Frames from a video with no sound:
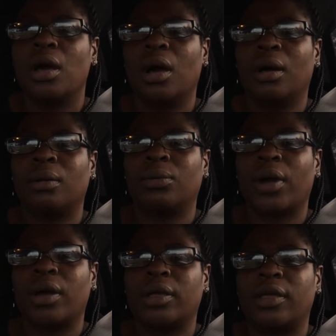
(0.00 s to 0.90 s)
um, where
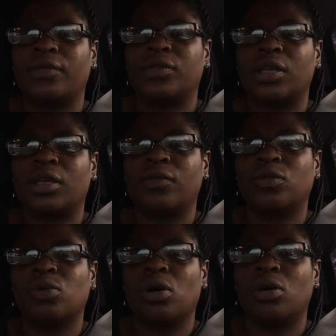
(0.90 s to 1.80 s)
I'll give to give
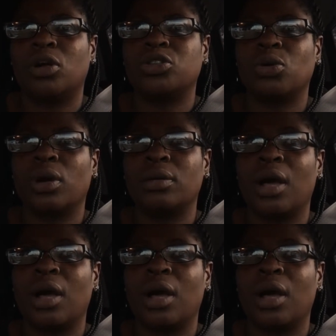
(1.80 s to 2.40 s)
you all a tour.